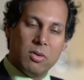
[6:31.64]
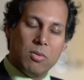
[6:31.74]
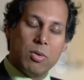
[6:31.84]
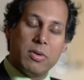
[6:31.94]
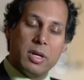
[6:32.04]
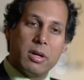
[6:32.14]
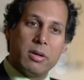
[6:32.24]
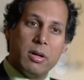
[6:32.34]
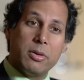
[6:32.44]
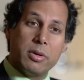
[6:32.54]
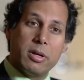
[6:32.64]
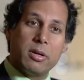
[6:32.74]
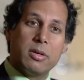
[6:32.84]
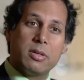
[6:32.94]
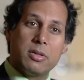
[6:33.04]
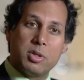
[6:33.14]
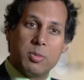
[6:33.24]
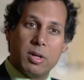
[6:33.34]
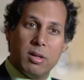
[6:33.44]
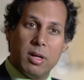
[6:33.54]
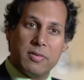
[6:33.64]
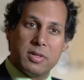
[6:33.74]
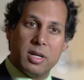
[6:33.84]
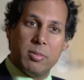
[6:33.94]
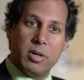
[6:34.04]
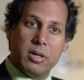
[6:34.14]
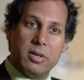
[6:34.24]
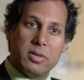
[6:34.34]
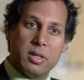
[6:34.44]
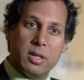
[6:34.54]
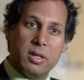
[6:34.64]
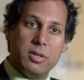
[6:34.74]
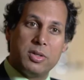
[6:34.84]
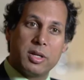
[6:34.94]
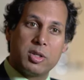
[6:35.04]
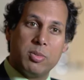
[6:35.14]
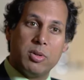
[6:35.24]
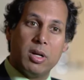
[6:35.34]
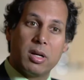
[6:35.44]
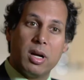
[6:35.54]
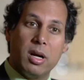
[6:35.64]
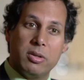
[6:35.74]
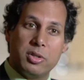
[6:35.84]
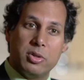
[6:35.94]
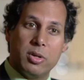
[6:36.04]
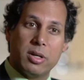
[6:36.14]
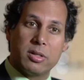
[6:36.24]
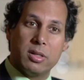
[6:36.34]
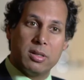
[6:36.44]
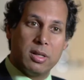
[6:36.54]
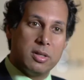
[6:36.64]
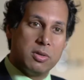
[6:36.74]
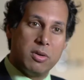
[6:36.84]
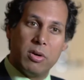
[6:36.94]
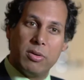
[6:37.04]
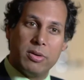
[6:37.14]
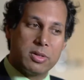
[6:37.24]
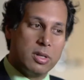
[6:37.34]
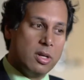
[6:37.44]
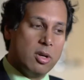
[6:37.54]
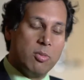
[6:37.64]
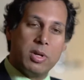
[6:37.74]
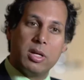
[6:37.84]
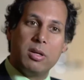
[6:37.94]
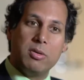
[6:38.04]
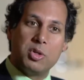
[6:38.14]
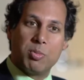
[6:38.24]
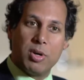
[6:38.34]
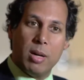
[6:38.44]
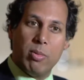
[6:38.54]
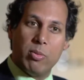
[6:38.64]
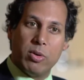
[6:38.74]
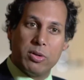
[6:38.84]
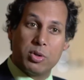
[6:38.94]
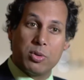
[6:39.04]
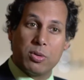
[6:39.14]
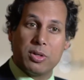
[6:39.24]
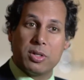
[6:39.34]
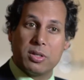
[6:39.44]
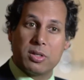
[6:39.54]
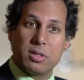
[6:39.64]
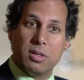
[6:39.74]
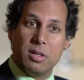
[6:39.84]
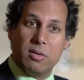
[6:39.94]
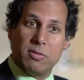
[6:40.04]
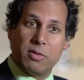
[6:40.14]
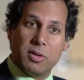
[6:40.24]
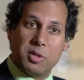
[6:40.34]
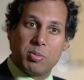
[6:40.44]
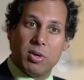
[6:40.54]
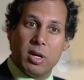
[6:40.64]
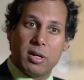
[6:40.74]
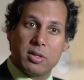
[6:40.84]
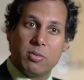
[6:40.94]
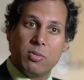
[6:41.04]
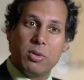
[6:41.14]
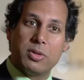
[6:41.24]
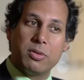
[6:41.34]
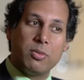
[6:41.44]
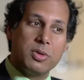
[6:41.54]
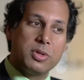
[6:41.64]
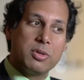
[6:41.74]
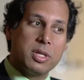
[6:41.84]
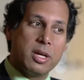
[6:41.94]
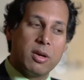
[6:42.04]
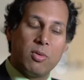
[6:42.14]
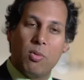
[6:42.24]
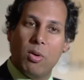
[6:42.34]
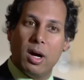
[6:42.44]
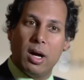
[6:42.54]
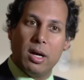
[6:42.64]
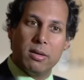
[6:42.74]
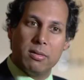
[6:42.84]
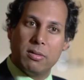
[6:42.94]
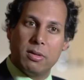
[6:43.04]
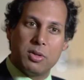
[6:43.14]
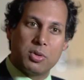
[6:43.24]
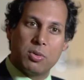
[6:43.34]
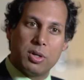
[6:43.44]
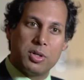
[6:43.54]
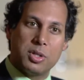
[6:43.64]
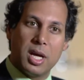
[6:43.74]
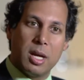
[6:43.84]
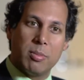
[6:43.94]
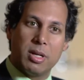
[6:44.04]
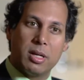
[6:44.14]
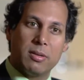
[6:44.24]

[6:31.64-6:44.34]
One of the other areas that you spend a lot of time on is injectable oncology drugs. And as you know, there's been a huge problem with shortages for these products. What's your take on why this shortage is happening?